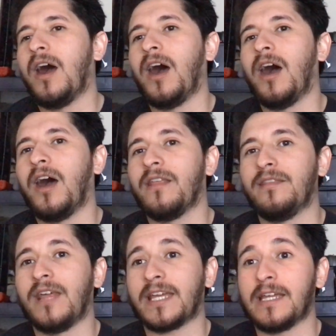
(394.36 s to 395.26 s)

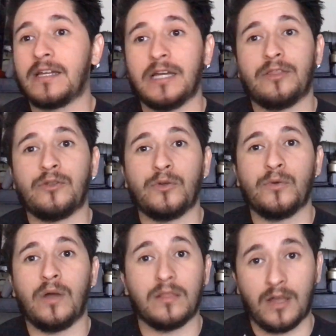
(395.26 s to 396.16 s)
that can cut
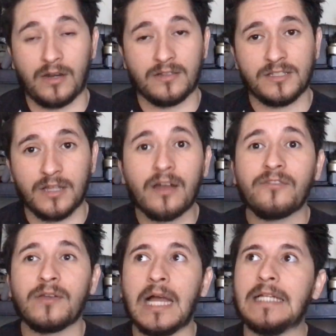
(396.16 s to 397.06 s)
through a lot of
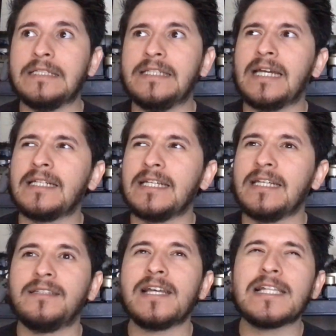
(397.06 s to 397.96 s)
stuff, and yet
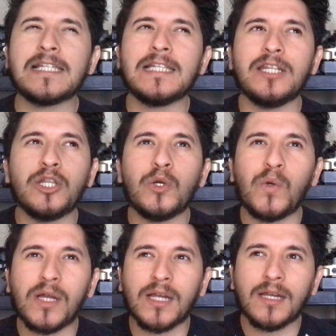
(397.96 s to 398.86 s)
it doesn't know
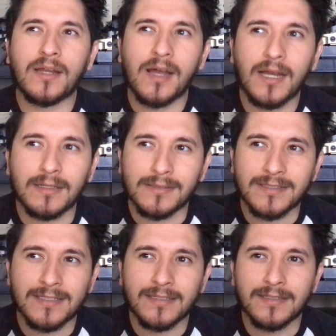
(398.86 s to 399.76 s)
cut
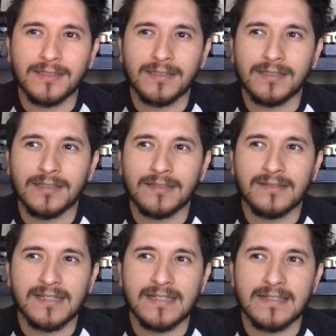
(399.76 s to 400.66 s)

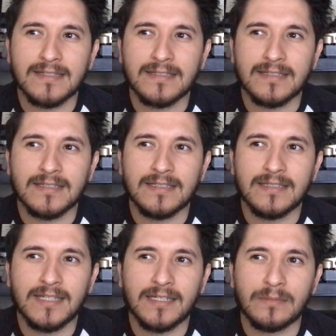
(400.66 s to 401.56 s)
as its
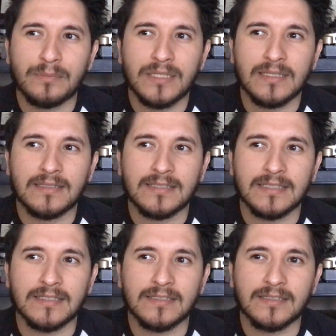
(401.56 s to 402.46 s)
innate
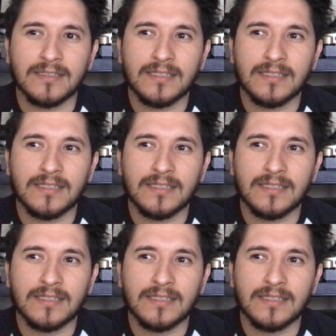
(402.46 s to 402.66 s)
ability,